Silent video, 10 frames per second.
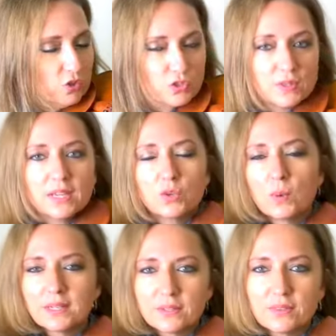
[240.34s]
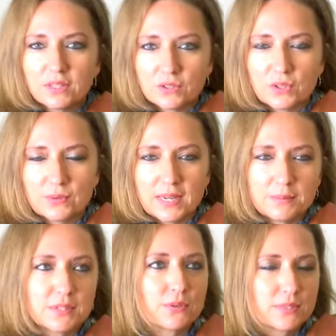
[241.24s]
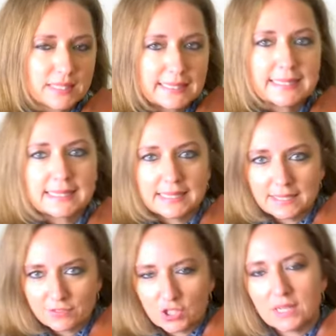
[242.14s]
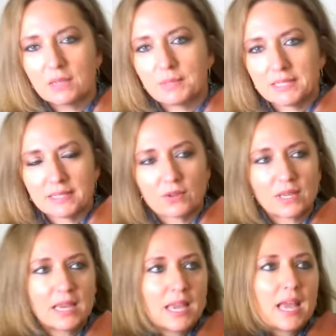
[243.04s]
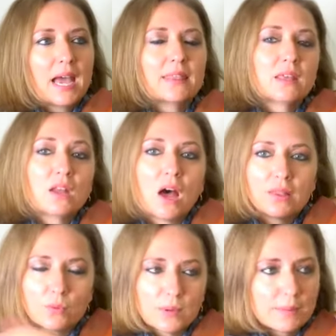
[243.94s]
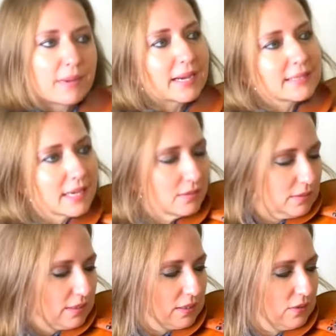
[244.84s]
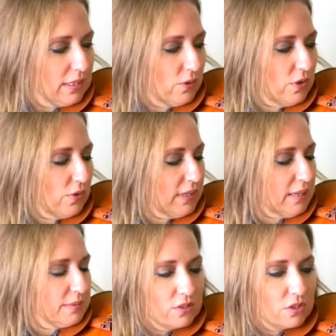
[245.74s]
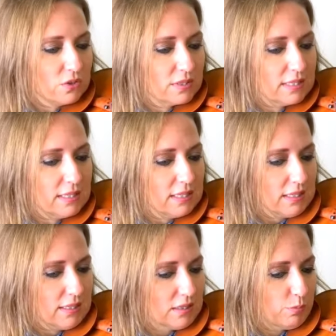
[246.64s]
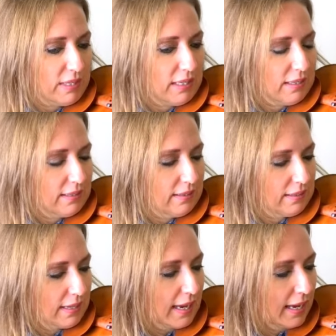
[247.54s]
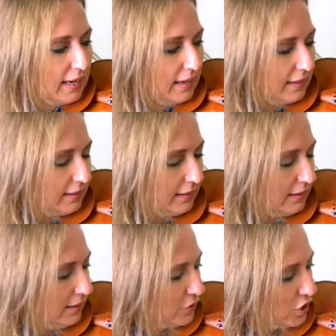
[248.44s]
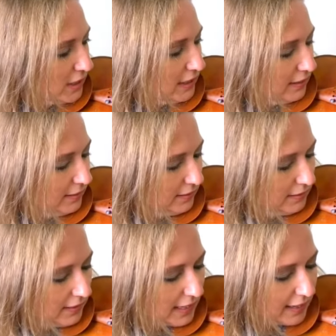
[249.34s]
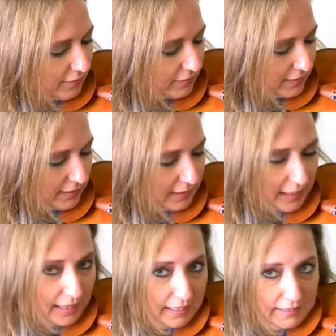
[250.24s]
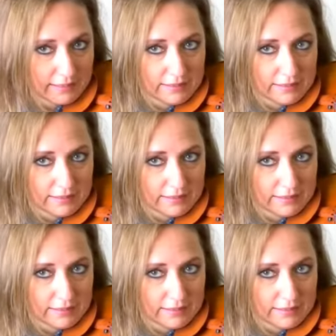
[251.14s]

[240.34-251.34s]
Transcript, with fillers: you do that, you want to think your note name, so C, D, E, F, G, A, B, C, okay? And then on the way back down to think your note name, so C, B, A, G, F, E,